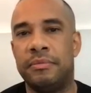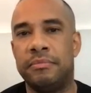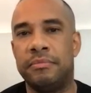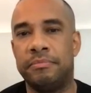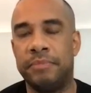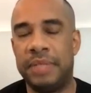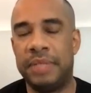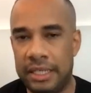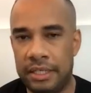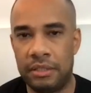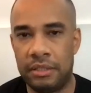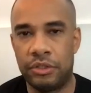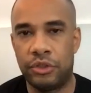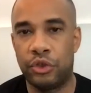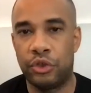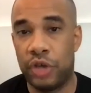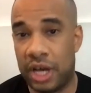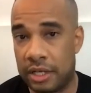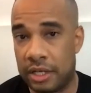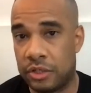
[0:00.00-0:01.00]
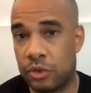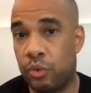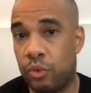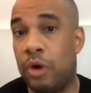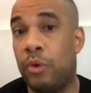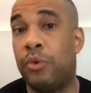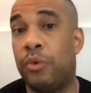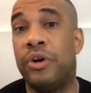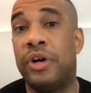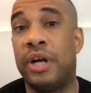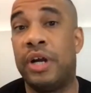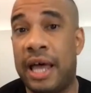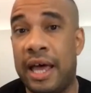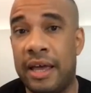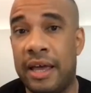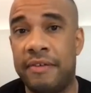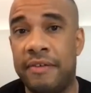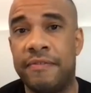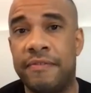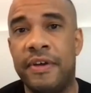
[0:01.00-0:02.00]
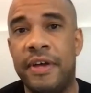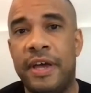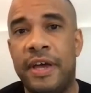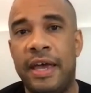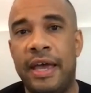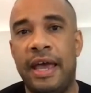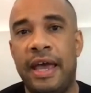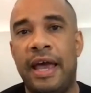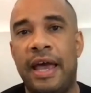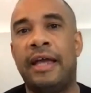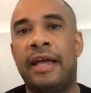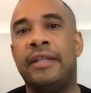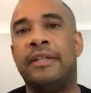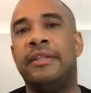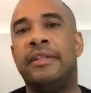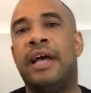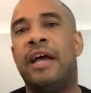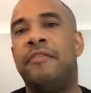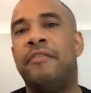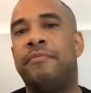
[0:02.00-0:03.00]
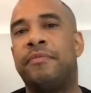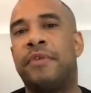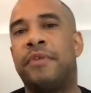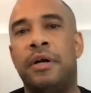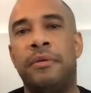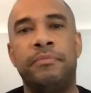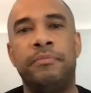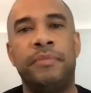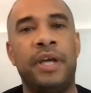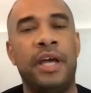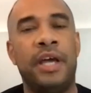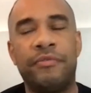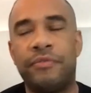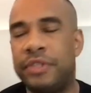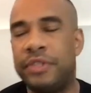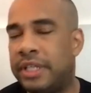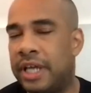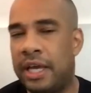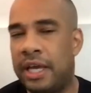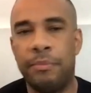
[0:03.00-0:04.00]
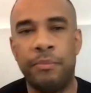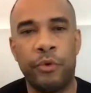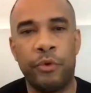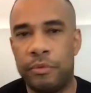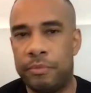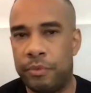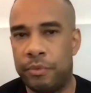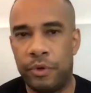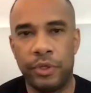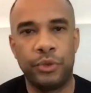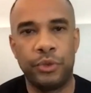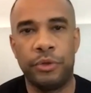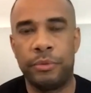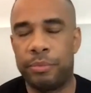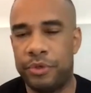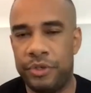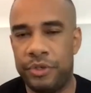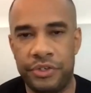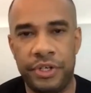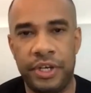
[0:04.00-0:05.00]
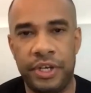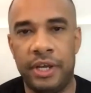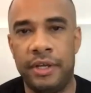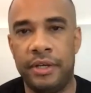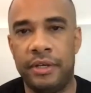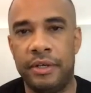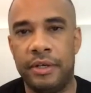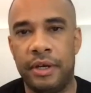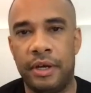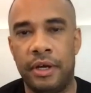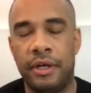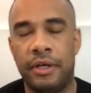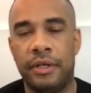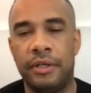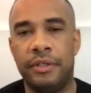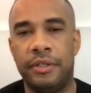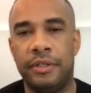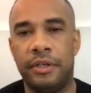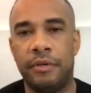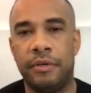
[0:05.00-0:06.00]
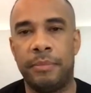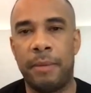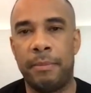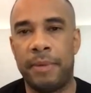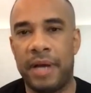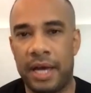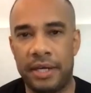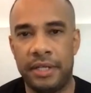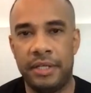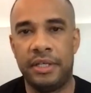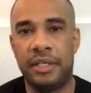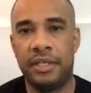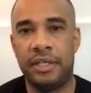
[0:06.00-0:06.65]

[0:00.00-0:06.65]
mean to us while we're alive. And I've come every day more and more to appreciate, my body